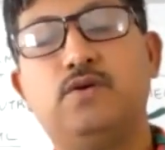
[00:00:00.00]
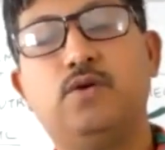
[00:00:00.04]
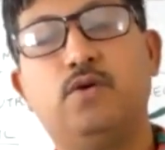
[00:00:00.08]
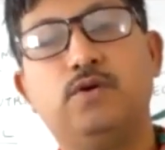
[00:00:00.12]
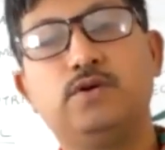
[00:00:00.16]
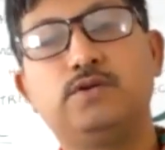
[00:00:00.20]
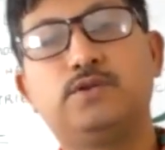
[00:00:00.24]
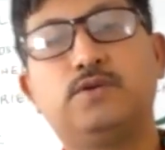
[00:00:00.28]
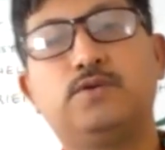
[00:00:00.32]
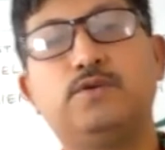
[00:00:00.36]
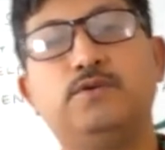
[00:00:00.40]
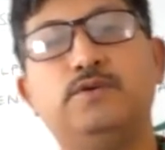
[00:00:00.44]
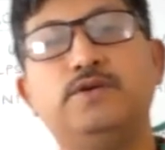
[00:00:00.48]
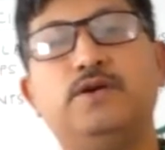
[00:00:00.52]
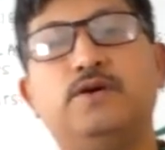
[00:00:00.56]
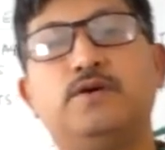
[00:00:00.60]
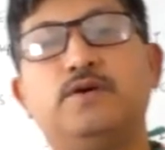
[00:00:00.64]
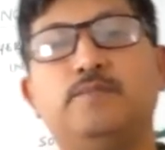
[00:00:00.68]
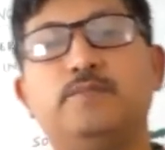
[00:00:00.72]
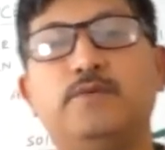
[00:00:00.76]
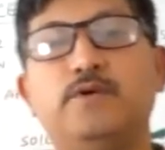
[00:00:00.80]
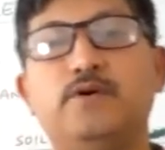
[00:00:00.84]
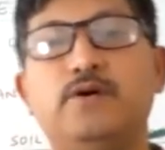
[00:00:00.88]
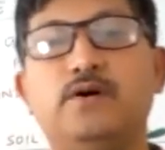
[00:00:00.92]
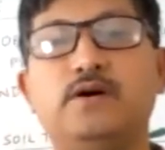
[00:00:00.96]
Go through
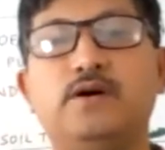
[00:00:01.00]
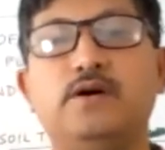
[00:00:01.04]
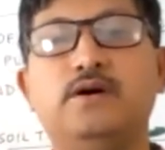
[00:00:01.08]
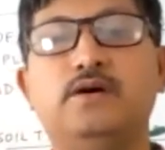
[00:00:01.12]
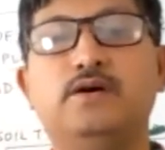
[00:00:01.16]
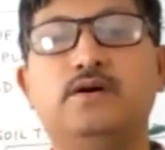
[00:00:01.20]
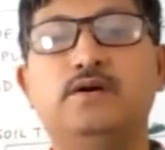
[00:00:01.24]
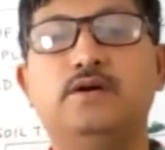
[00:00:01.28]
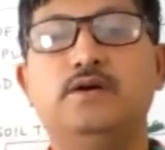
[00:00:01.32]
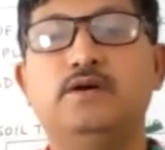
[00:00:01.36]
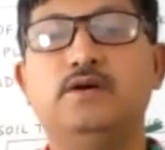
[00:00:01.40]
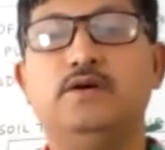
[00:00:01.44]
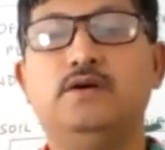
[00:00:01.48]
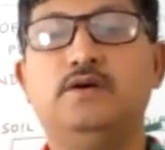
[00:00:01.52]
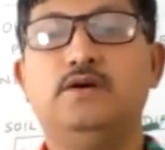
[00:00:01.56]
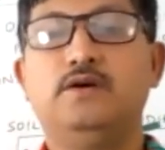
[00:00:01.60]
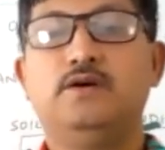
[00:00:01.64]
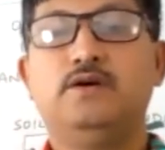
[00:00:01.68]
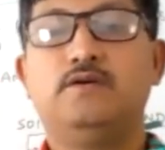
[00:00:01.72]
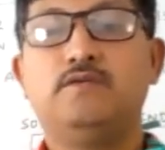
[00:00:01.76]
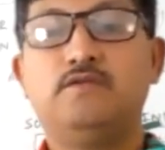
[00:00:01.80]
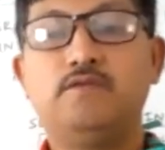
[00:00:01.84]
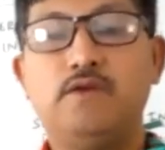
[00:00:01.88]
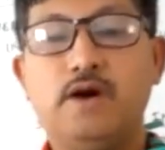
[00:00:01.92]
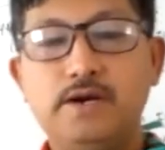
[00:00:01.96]
your book.
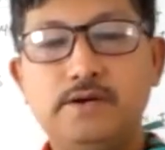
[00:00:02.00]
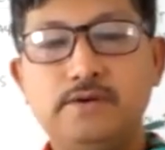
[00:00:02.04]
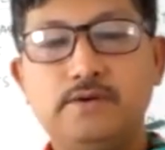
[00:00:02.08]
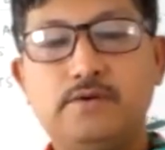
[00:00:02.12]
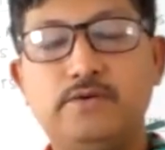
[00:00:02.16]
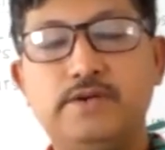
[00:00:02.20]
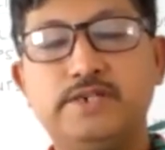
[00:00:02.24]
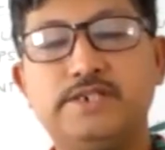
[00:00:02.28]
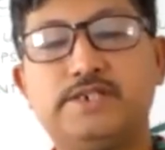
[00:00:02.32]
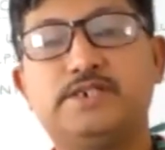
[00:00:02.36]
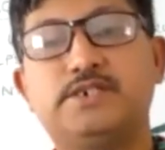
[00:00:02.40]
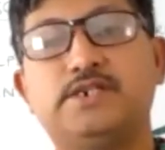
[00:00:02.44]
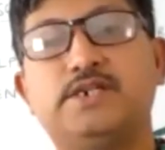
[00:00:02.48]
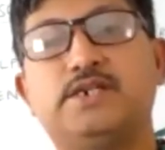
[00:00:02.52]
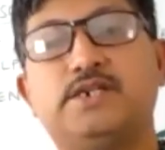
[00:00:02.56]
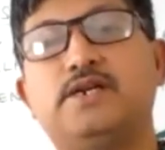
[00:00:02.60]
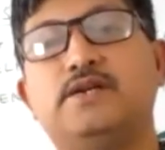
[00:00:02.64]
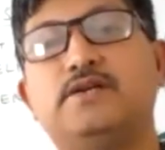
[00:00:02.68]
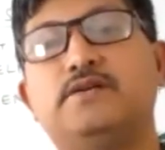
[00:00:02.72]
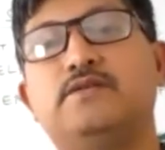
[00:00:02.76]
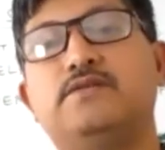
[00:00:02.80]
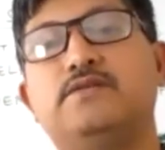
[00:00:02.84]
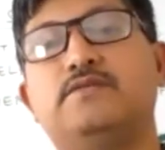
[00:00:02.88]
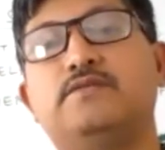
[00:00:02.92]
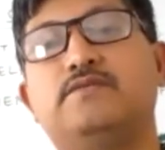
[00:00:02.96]
One
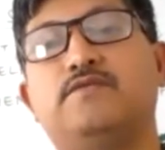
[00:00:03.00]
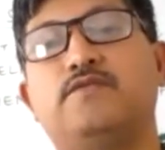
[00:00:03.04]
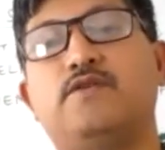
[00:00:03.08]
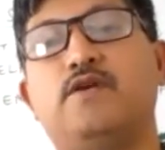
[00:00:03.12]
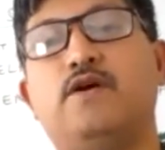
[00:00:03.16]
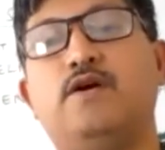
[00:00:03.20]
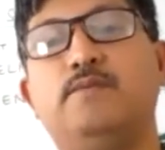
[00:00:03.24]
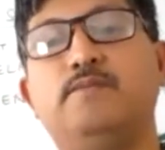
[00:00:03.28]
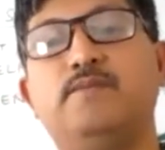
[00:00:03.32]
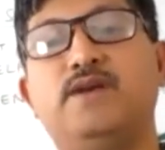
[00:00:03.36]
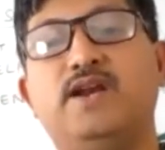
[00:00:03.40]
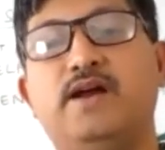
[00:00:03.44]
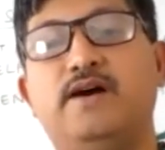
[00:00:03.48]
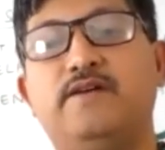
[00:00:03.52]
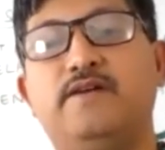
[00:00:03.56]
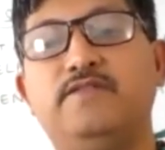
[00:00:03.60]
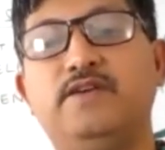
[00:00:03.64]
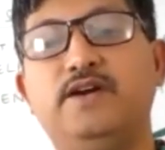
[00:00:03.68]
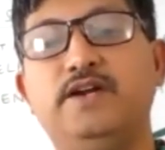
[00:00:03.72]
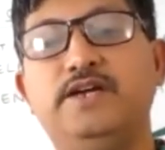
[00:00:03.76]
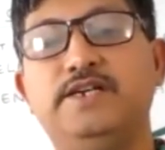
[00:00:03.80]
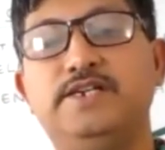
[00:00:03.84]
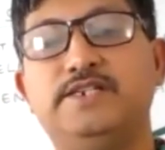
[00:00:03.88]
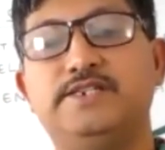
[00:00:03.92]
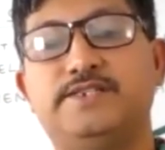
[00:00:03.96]
question from
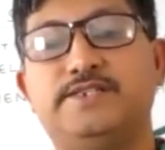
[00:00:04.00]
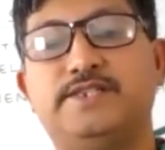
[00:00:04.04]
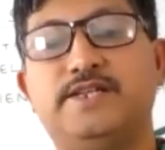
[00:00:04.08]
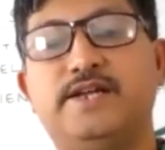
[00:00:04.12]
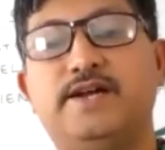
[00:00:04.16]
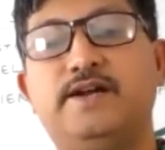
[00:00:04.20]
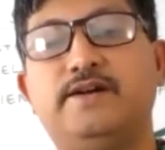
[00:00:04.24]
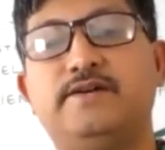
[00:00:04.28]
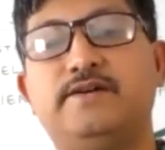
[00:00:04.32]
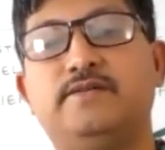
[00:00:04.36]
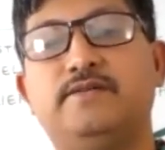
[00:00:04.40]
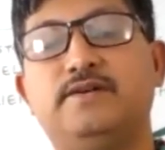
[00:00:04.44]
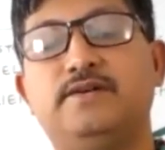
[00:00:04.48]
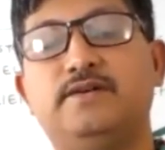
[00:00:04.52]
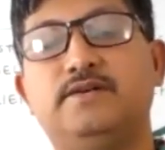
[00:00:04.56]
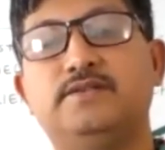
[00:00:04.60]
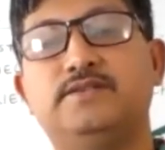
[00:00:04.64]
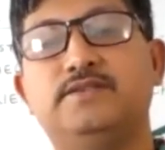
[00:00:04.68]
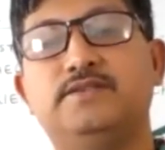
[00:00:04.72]
Lovely is that